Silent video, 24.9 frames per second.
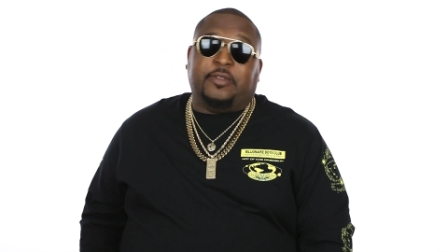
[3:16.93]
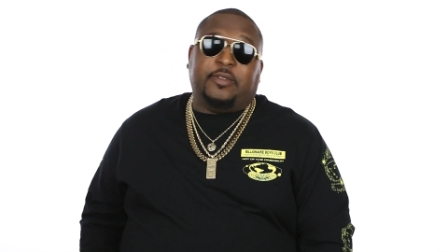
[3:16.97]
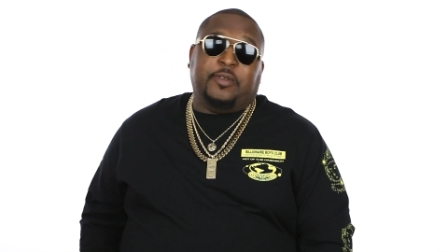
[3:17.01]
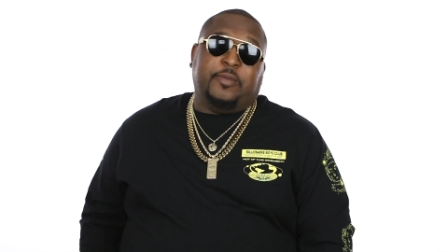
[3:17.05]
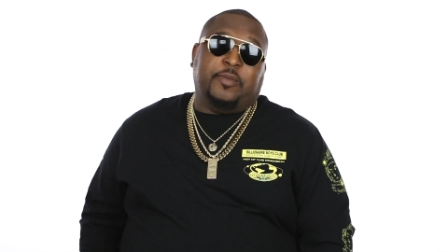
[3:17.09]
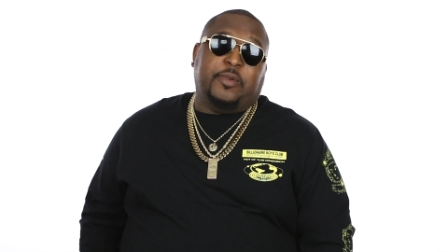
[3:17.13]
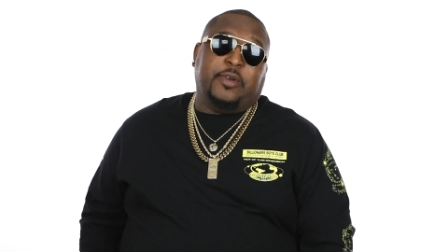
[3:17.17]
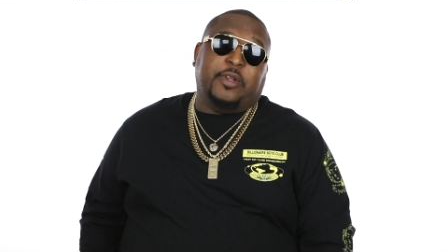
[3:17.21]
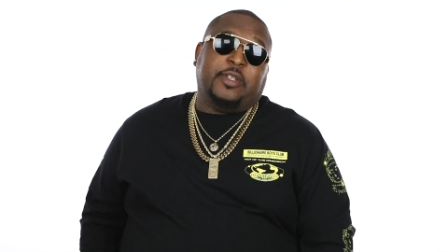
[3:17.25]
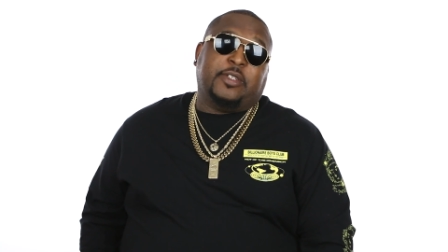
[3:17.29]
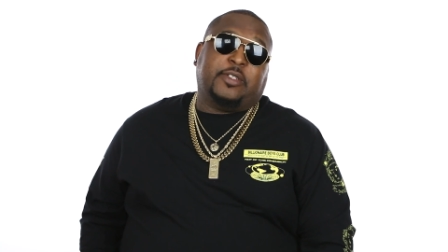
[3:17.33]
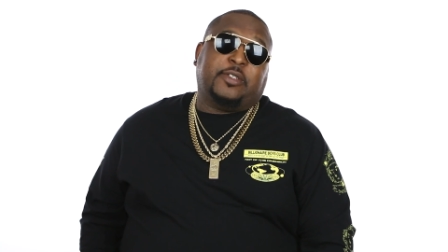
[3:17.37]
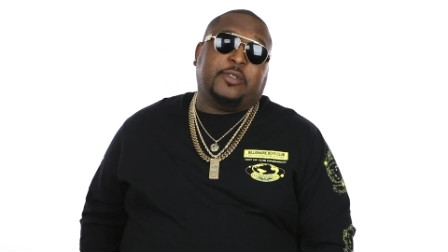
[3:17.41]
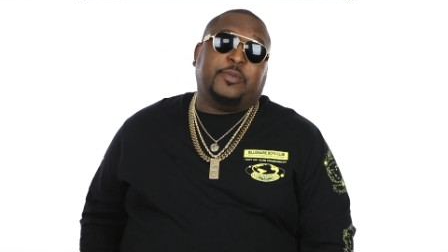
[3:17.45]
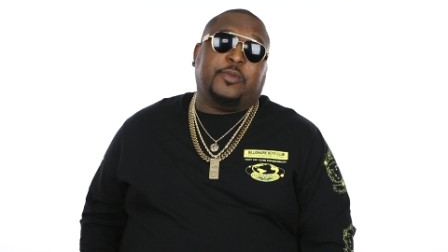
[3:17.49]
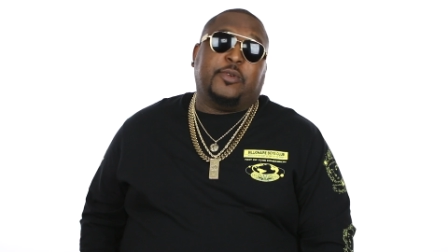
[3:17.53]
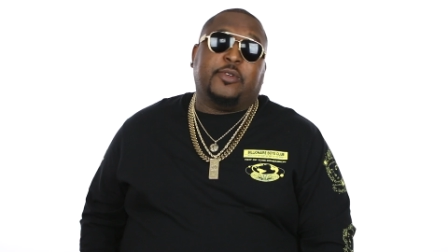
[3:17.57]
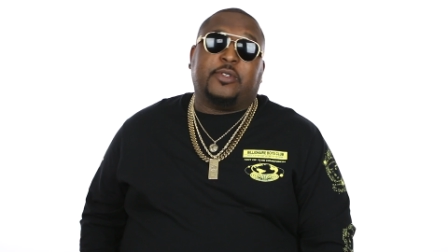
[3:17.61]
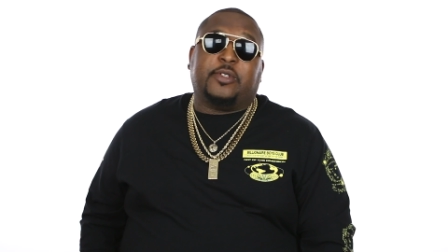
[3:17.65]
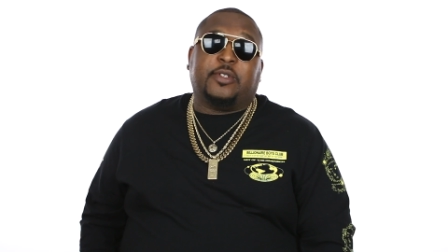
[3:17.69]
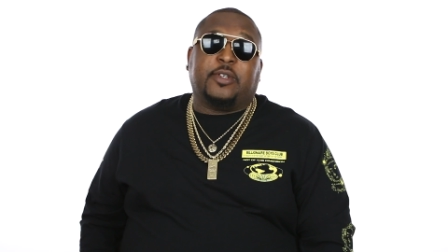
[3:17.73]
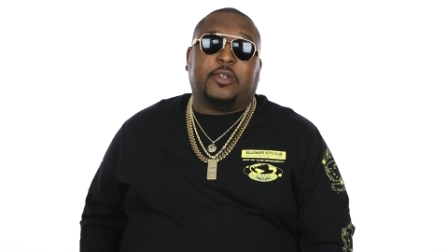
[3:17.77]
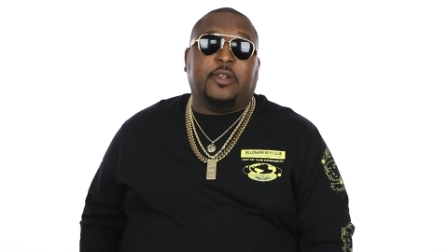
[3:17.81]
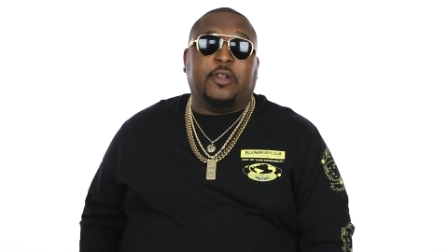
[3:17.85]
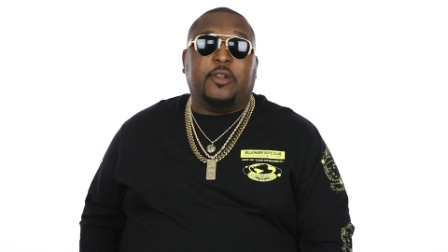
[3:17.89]
but it's
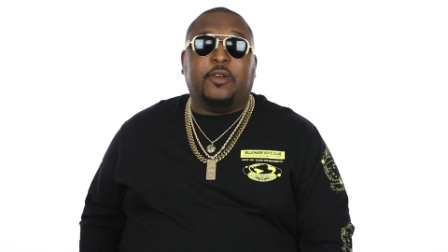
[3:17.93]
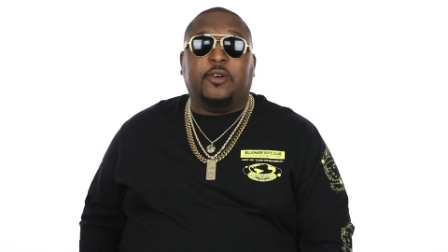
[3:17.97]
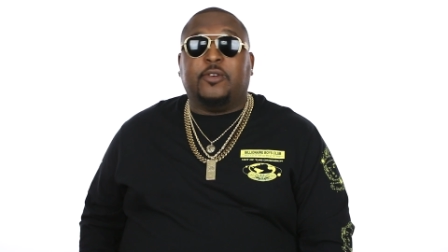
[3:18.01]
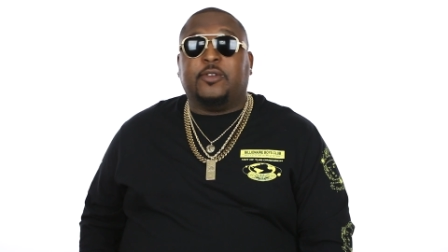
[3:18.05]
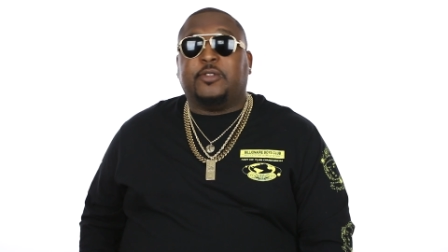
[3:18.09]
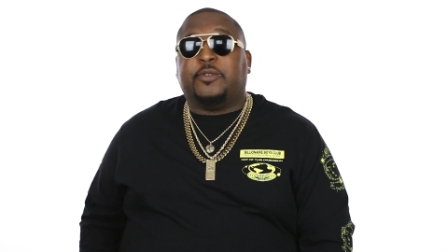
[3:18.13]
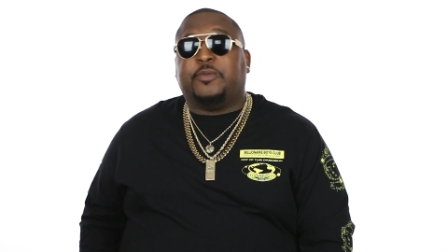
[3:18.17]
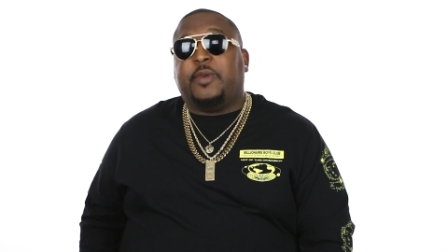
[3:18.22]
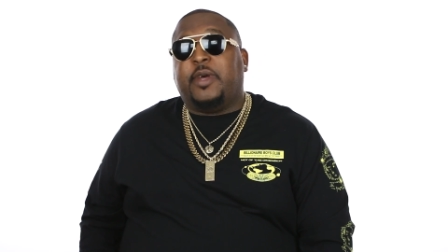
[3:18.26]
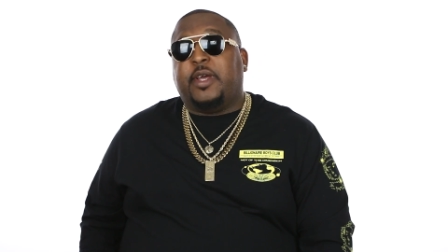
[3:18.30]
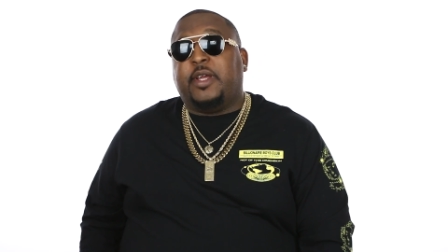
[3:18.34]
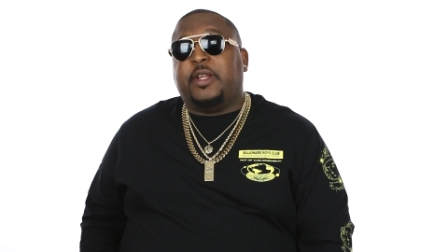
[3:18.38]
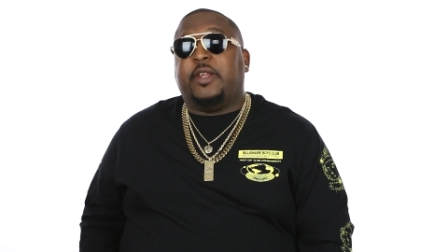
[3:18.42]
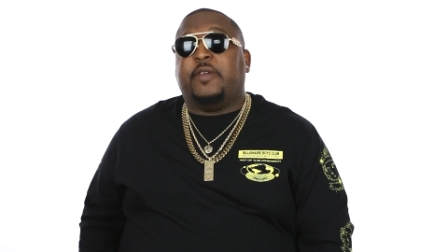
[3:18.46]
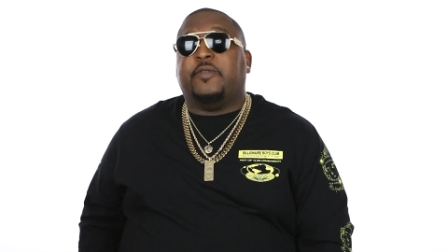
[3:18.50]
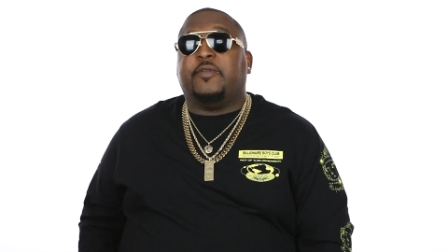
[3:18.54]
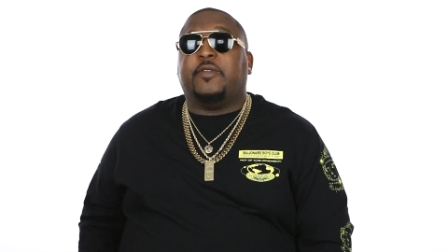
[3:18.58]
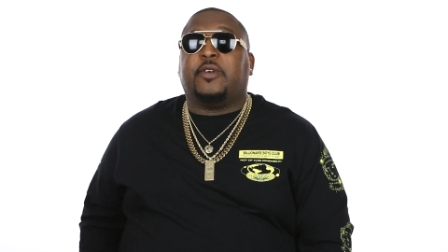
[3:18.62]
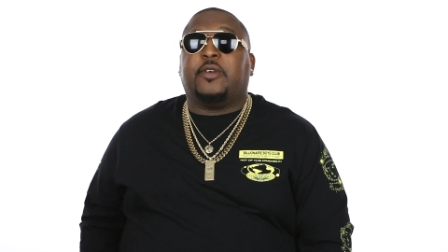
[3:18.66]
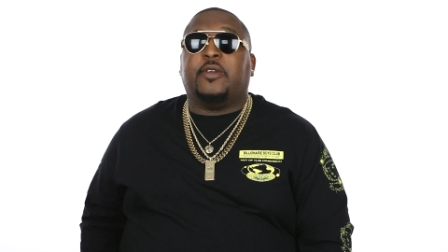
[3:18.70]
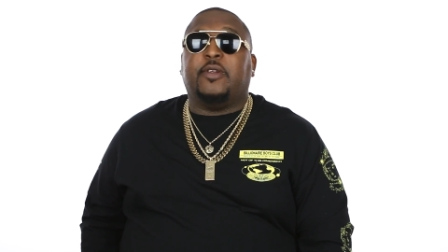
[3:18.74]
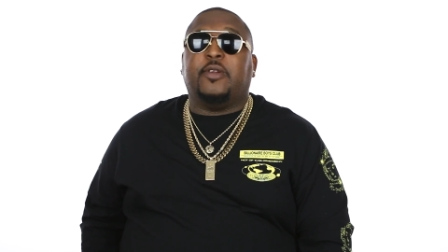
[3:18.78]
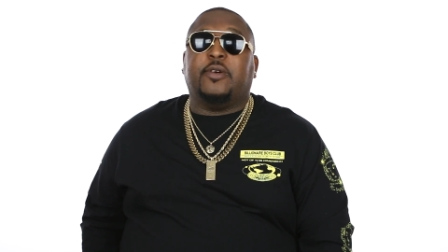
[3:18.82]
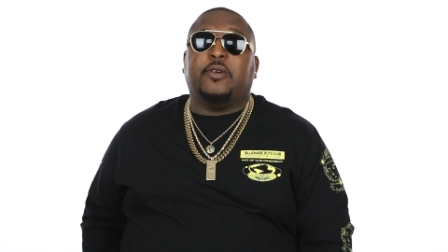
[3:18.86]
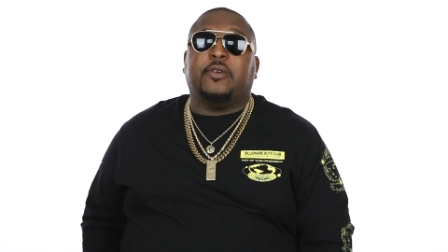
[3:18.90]
supposed to close. Mine never
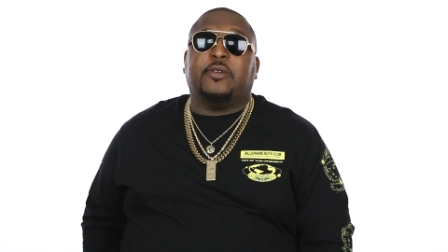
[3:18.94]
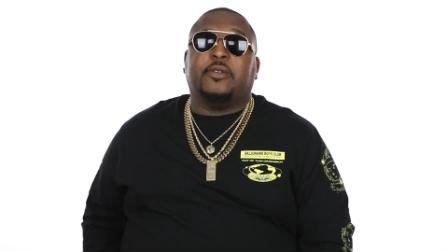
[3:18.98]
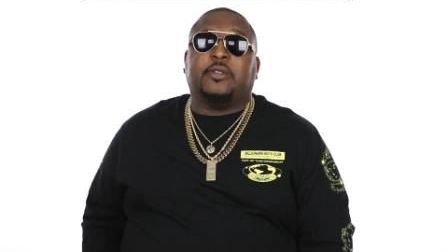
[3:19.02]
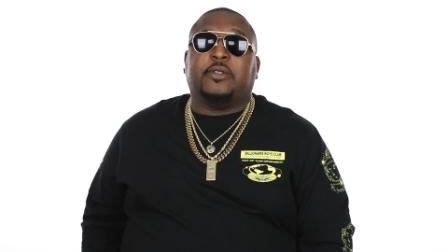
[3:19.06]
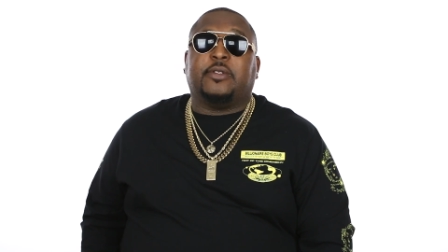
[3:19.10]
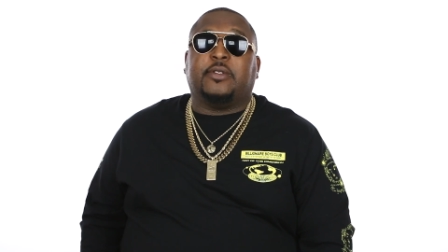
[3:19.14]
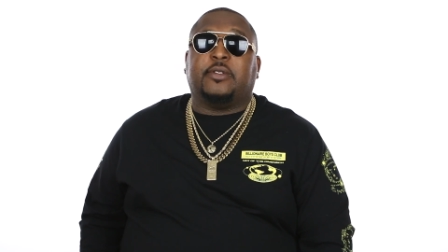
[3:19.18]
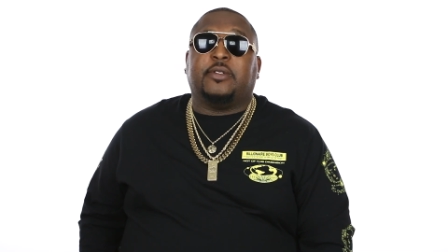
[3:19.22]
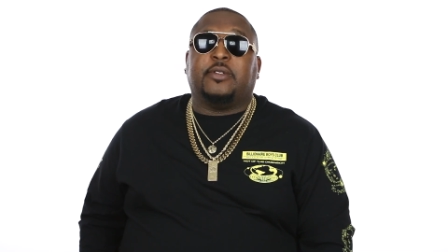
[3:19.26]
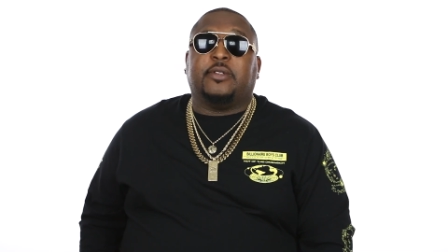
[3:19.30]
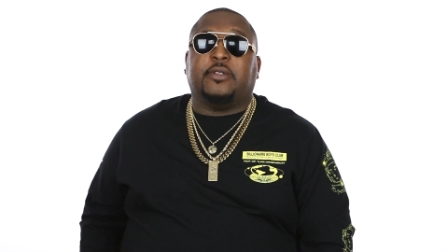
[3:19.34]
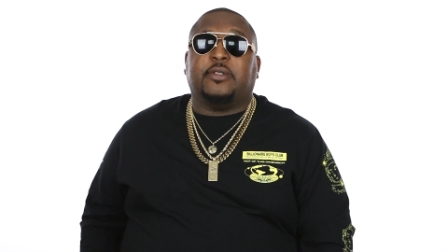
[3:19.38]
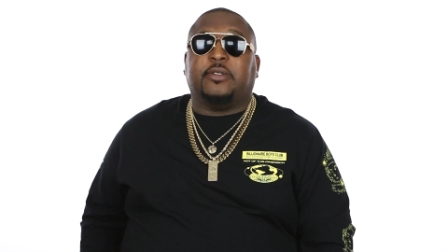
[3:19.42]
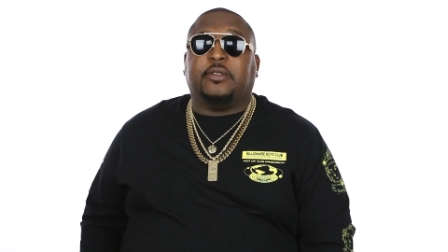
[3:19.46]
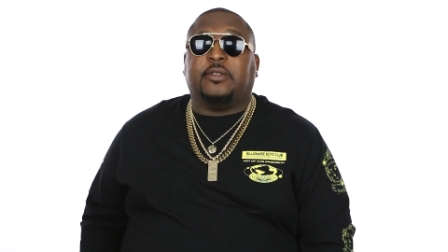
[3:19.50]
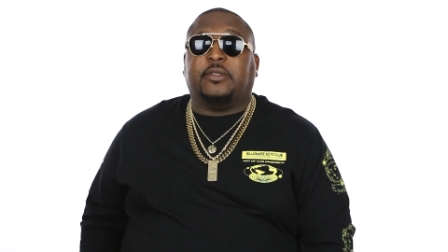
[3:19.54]
closed.